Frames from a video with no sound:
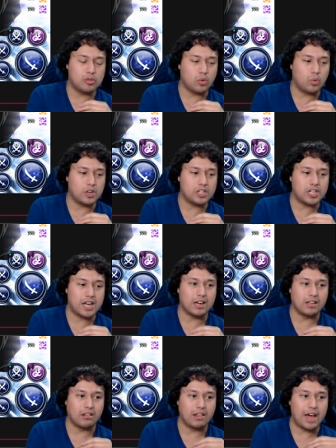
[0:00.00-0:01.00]
one-shot a
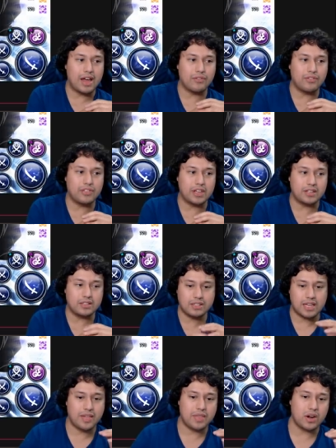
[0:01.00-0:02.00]
lot of things,
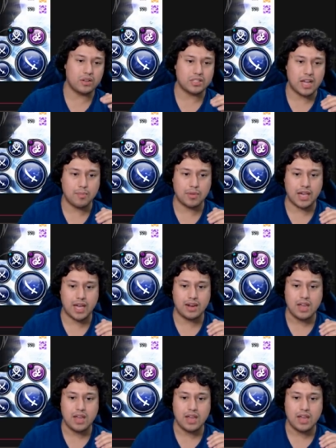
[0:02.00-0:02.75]
and then on top of that,